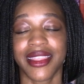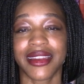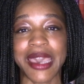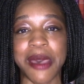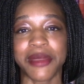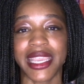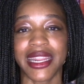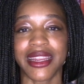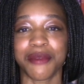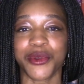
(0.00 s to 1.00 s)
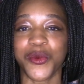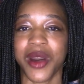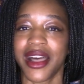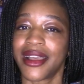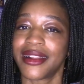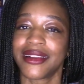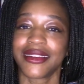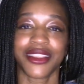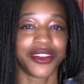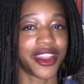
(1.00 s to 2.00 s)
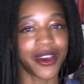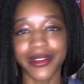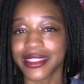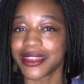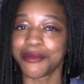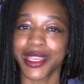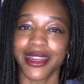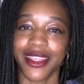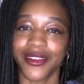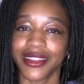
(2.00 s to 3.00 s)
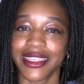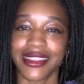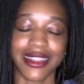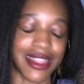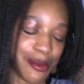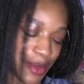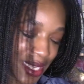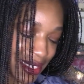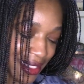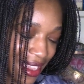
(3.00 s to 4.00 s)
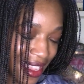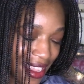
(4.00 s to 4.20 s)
and then coming in at number 1, it's going to be another Lisaclus.